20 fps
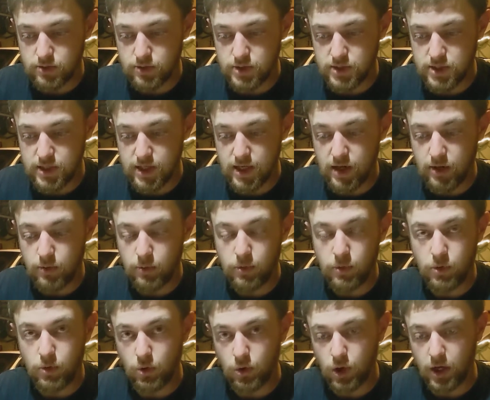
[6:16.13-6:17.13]
once again,
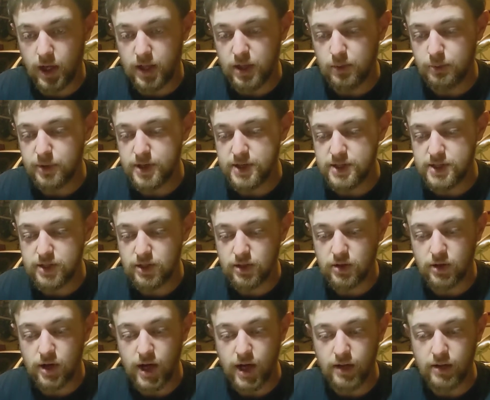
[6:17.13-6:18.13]
we'll orient the piston
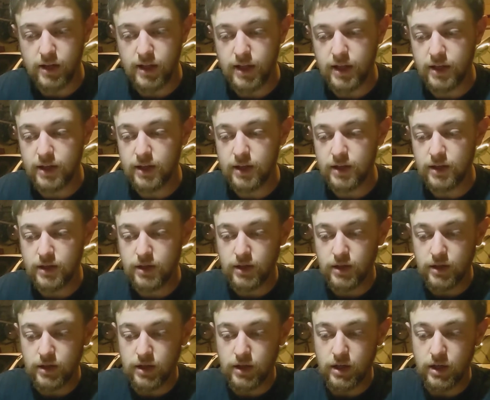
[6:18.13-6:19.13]
correctly.
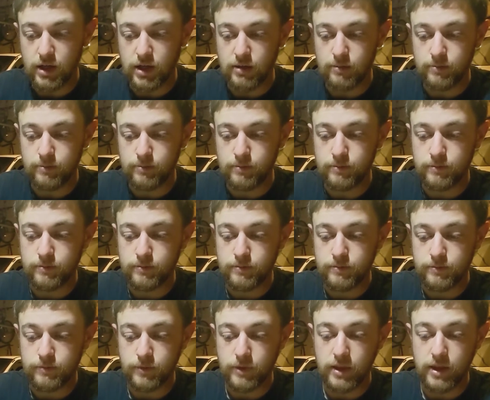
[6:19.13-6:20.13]

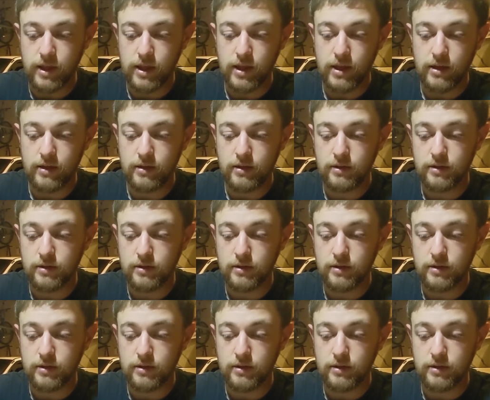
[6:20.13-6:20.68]
The